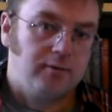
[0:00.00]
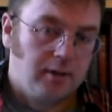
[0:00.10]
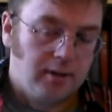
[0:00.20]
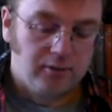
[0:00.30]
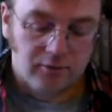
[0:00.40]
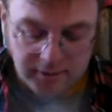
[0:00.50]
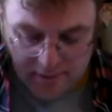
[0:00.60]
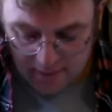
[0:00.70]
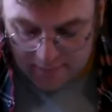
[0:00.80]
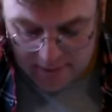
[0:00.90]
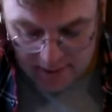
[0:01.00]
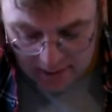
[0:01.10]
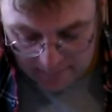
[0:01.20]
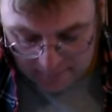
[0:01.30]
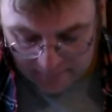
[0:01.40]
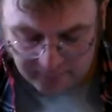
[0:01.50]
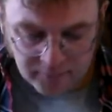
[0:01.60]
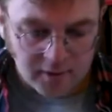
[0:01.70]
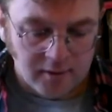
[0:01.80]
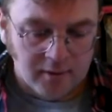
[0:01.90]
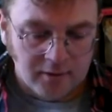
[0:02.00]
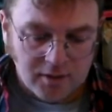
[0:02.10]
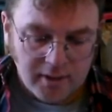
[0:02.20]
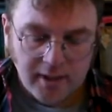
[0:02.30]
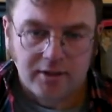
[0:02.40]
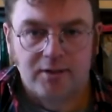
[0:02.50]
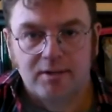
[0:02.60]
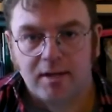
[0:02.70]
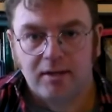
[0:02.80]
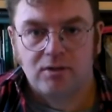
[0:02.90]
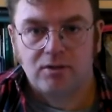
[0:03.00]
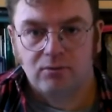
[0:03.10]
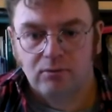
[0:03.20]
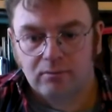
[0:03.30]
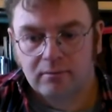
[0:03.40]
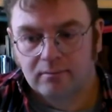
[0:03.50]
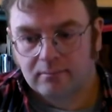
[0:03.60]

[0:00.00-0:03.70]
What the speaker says: the island on the starboard side. So that contains your